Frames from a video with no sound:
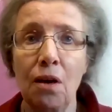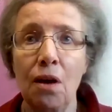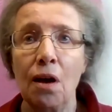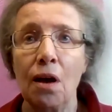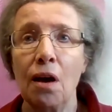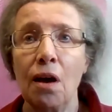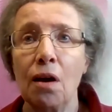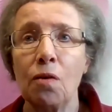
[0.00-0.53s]

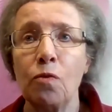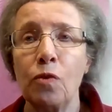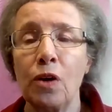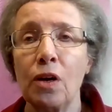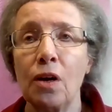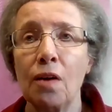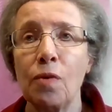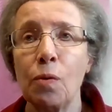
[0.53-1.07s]
of
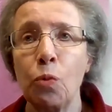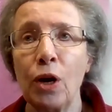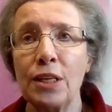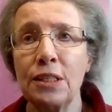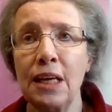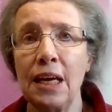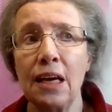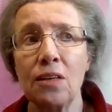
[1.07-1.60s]
a breast
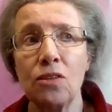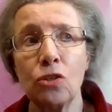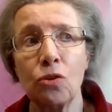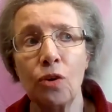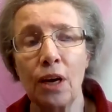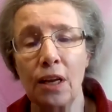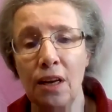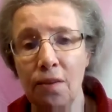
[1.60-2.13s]
cancer.
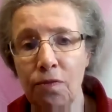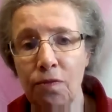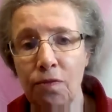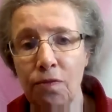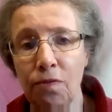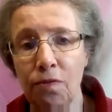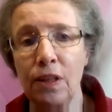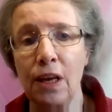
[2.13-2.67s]
And if
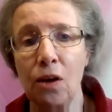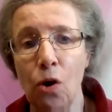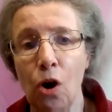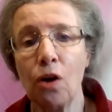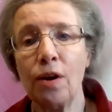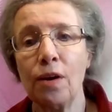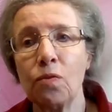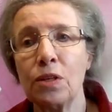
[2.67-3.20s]
they
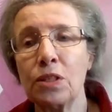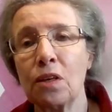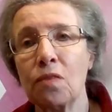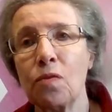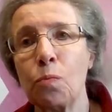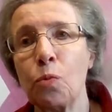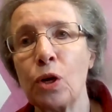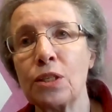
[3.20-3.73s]
are at risk
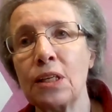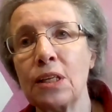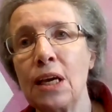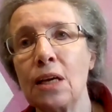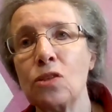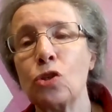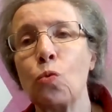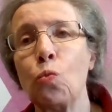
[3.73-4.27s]
of a breast
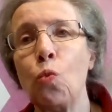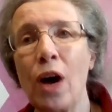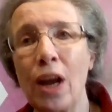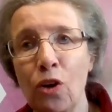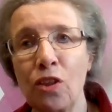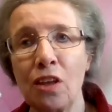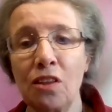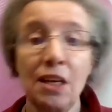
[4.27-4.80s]
cancer, what are
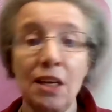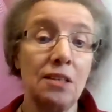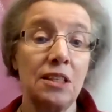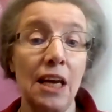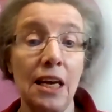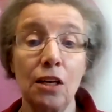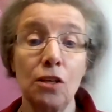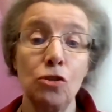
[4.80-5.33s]
the things they
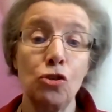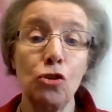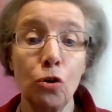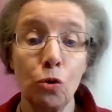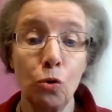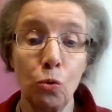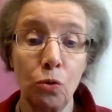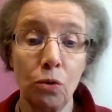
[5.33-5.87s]
can
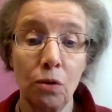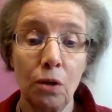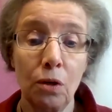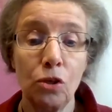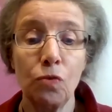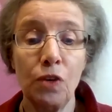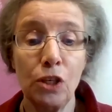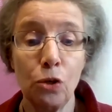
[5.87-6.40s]
do to
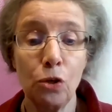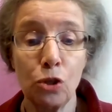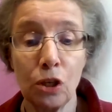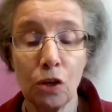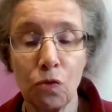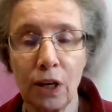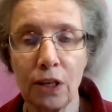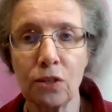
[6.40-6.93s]
reduce their
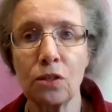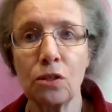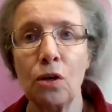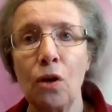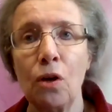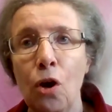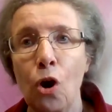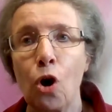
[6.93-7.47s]
risk?
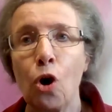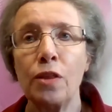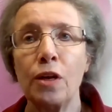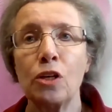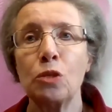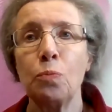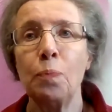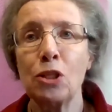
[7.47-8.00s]
Are there
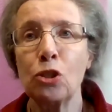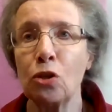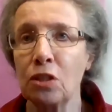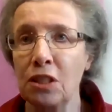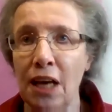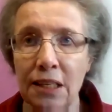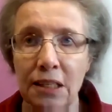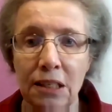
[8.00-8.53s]
special
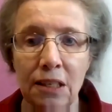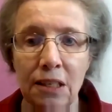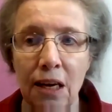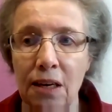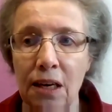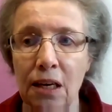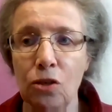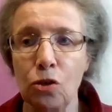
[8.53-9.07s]
tests they
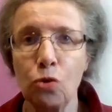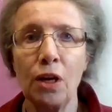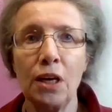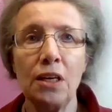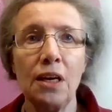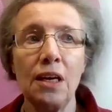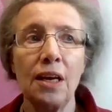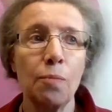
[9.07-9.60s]
need? Do they
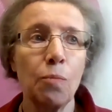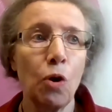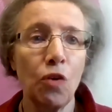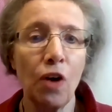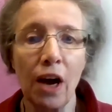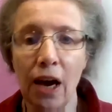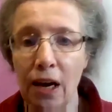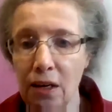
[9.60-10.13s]
need
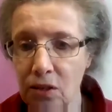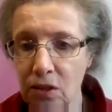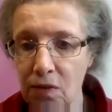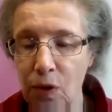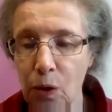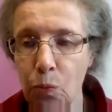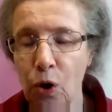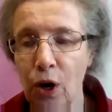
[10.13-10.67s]
MRIs of their
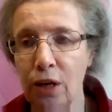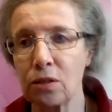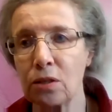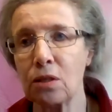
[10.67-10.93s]
breast?